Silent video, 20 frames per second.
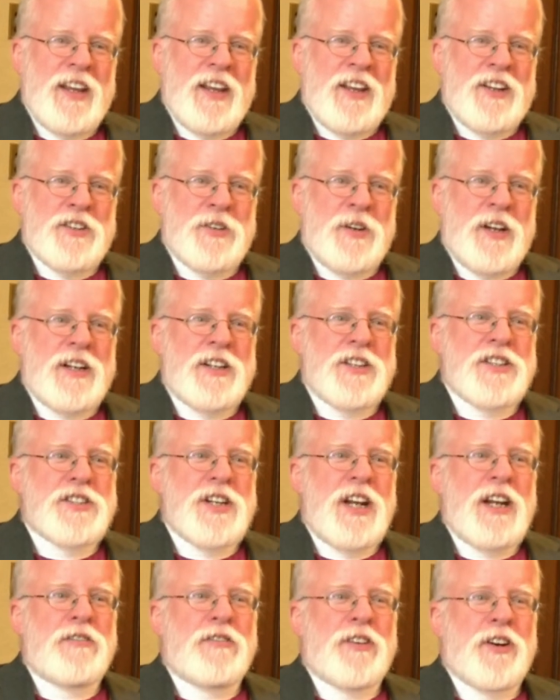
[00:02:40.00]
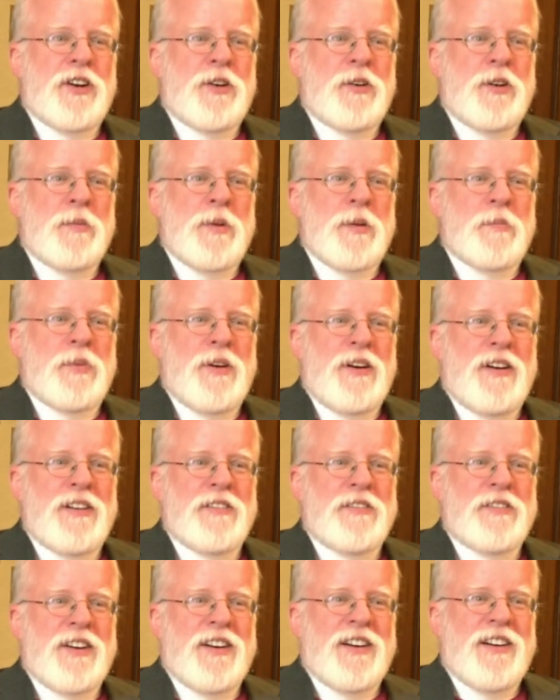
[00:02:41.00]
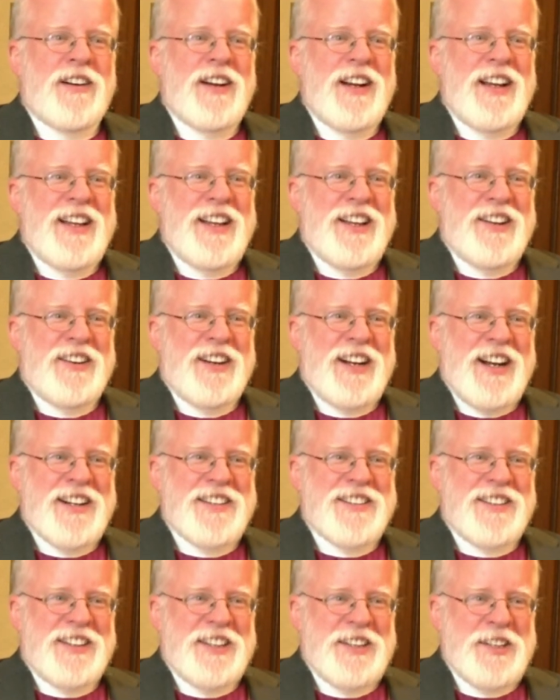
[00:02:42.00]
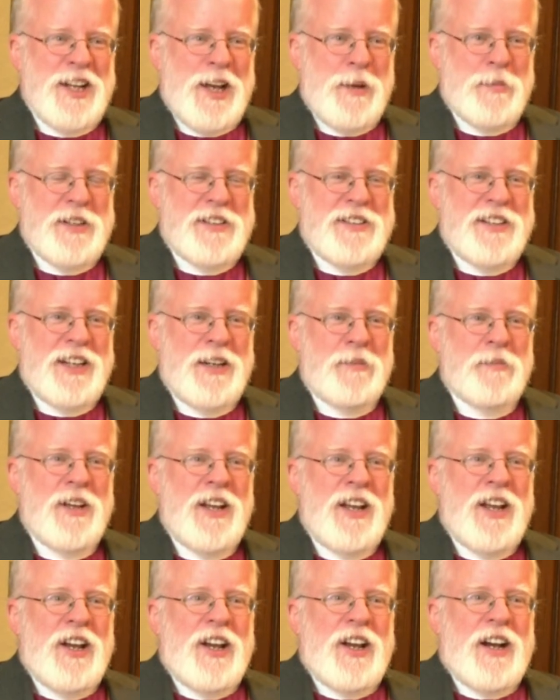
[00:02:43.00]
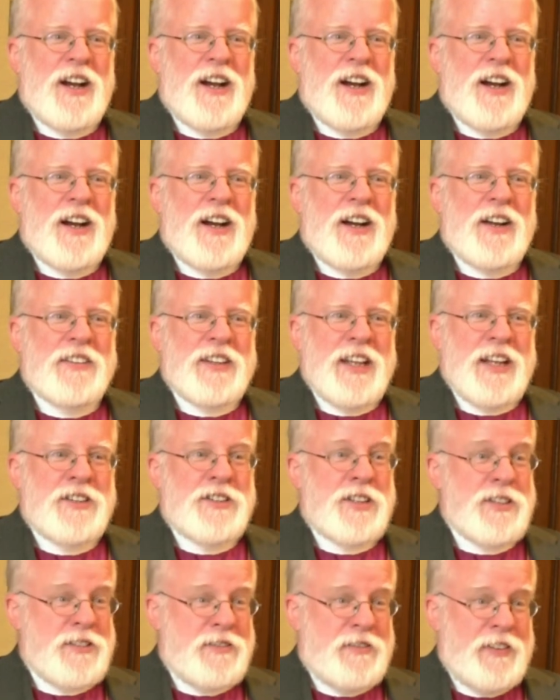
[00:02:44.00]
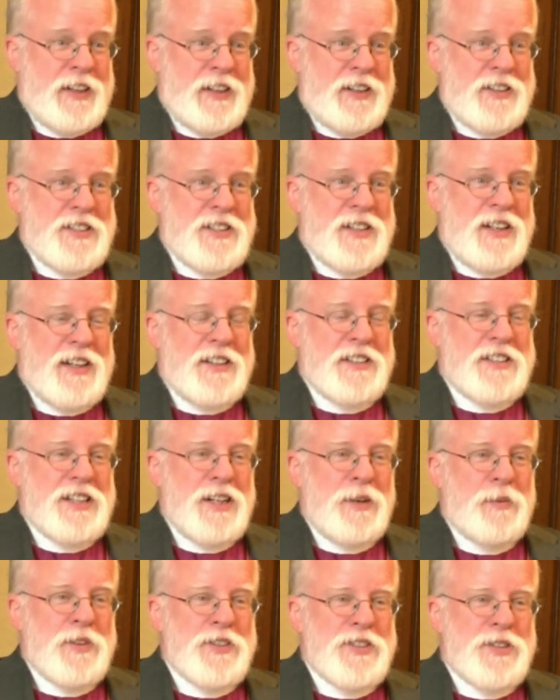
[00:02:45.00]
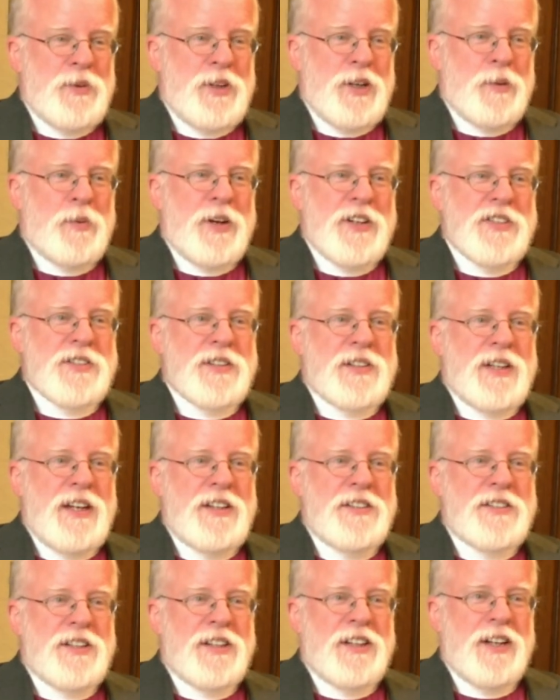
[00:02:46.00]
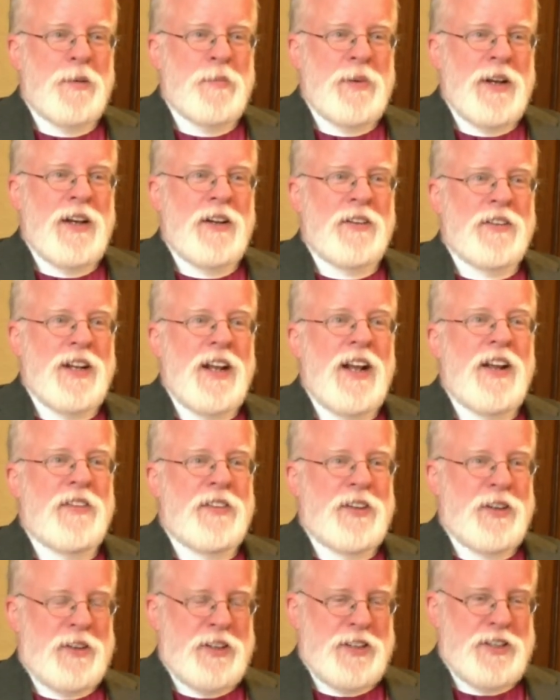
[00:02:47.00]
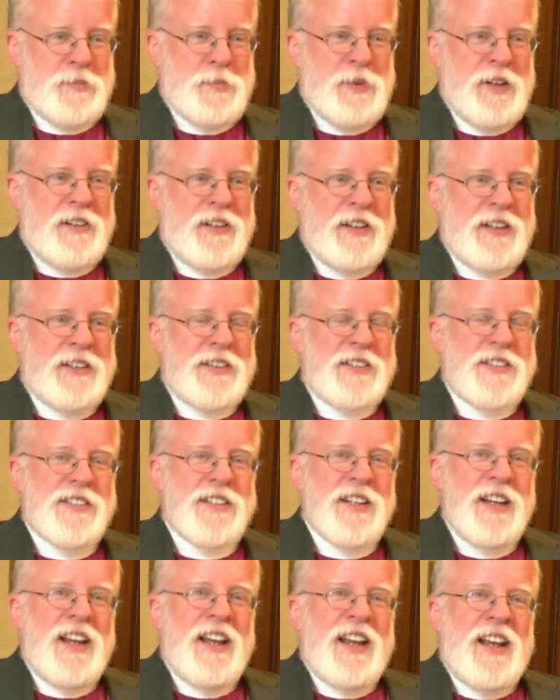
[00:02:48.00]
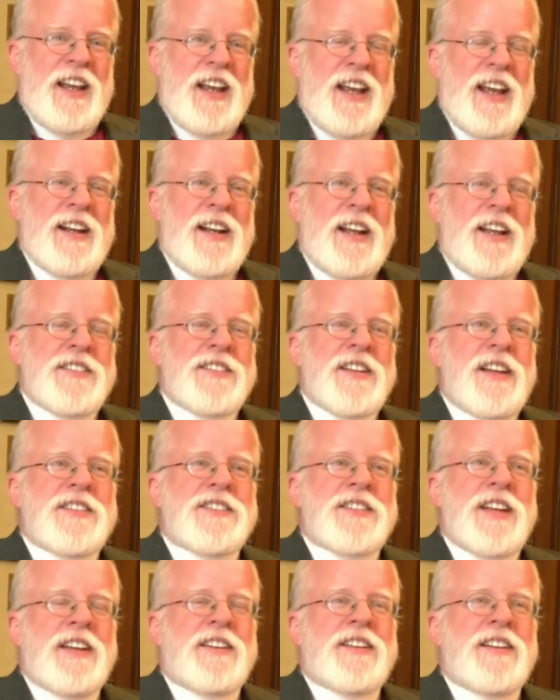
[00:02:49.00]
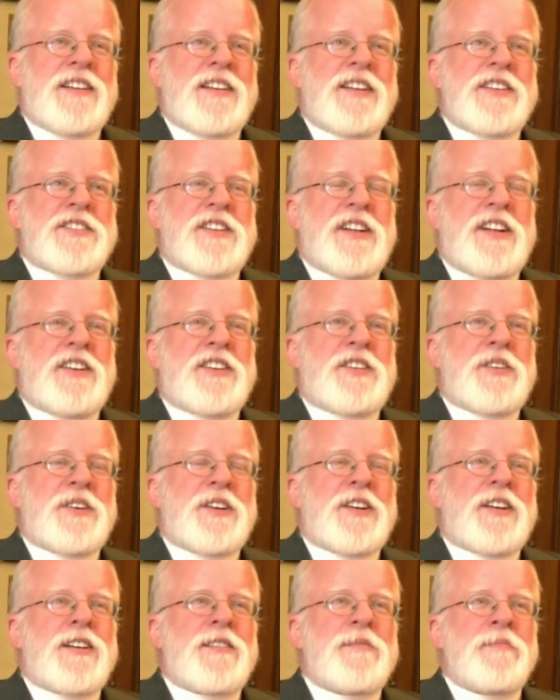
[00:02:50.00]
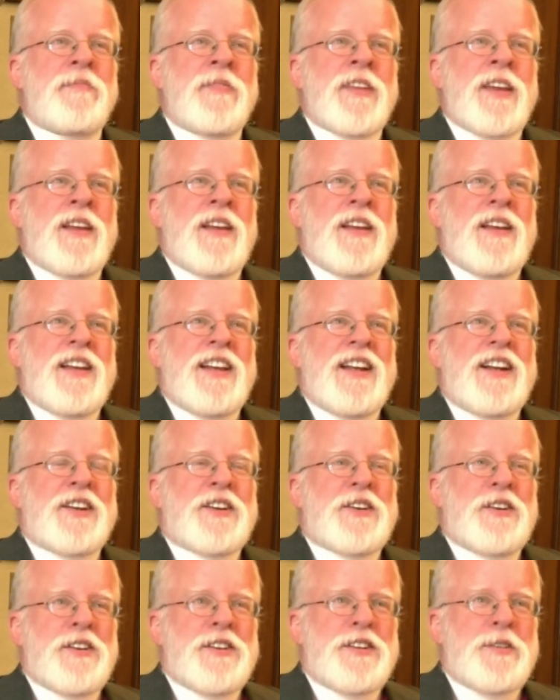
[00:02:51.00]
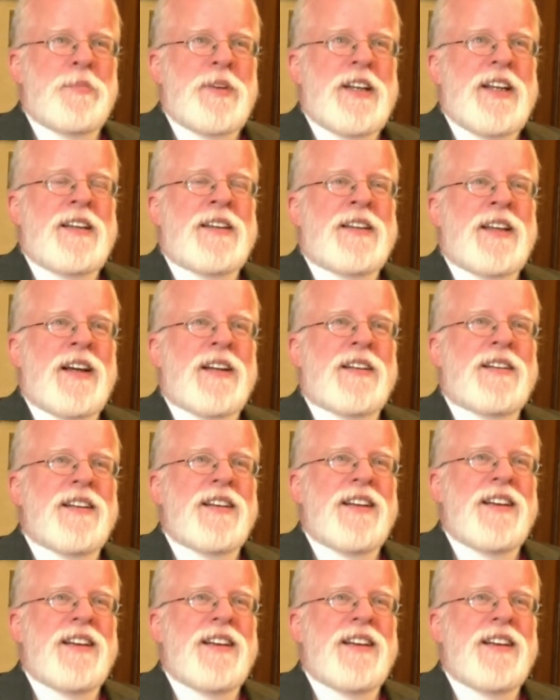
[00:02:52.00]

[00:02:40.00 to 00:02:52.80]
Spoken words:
Johanna Schaefer, who had been part of our International Indaba team, they had just finished, and she was doing a presentation about their experience. And as I sat there listening to her, it occurred to me that